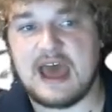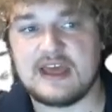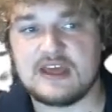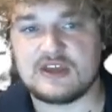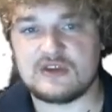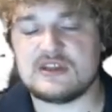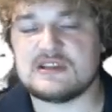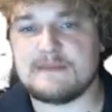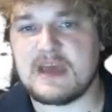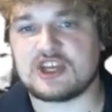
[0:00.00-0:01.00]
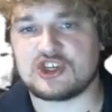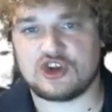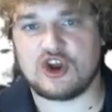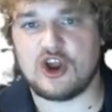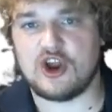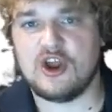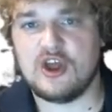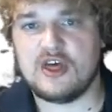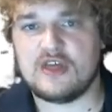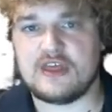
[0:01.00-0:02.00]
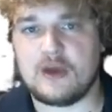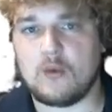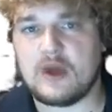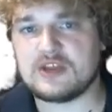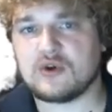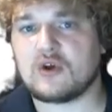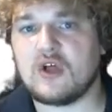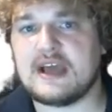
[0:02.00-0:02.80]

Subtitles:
You need to make sure that when your clients